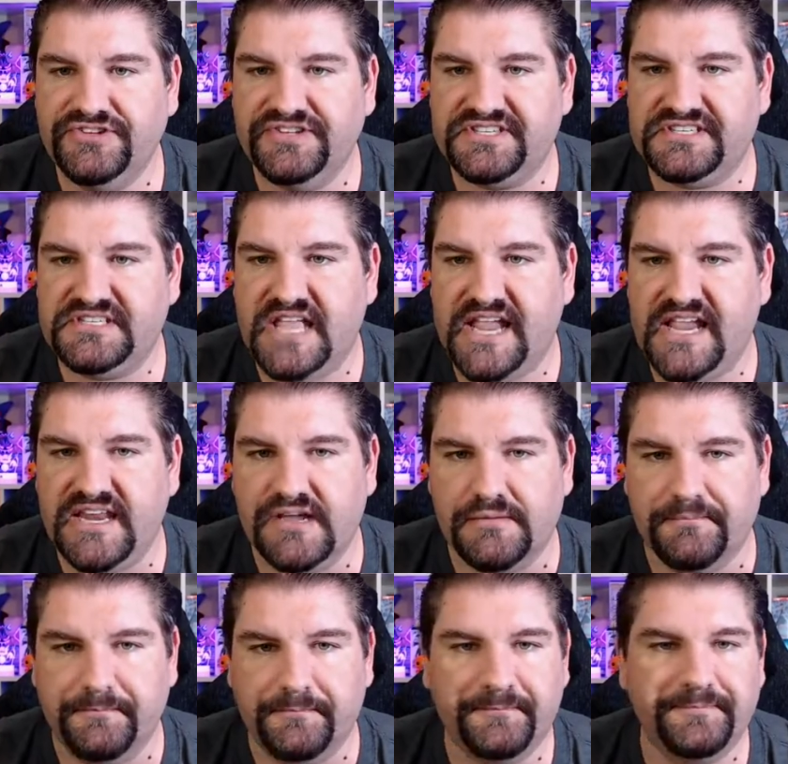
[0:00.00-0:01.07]

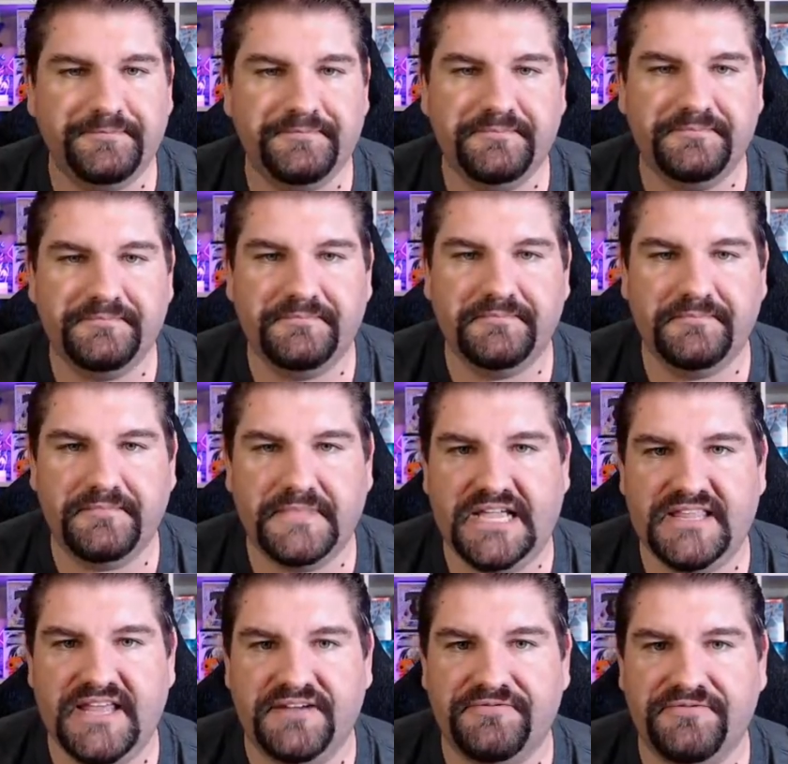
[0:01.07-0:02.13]
Stadium in
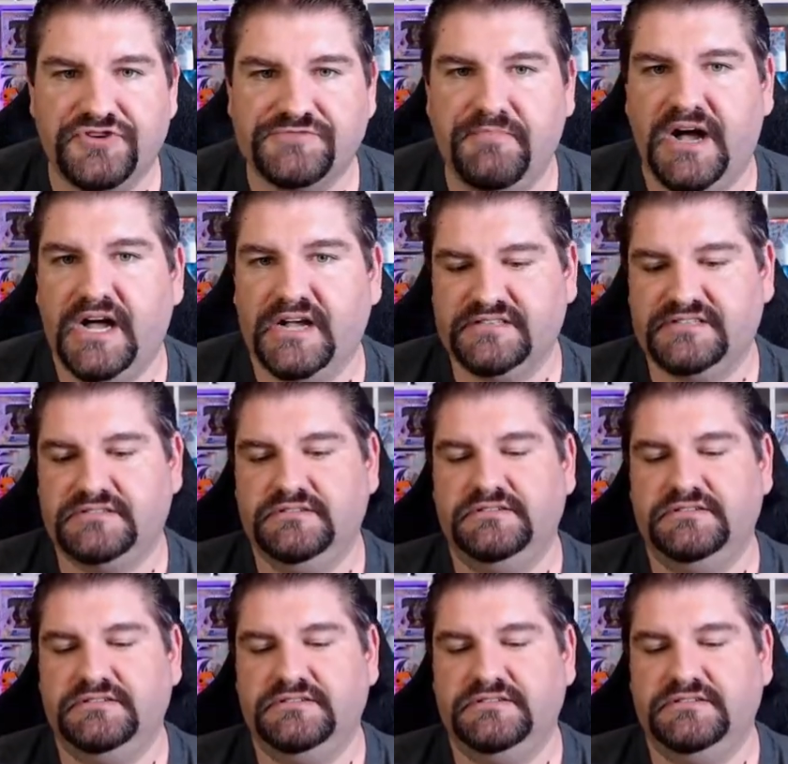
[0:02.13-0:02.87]
that first box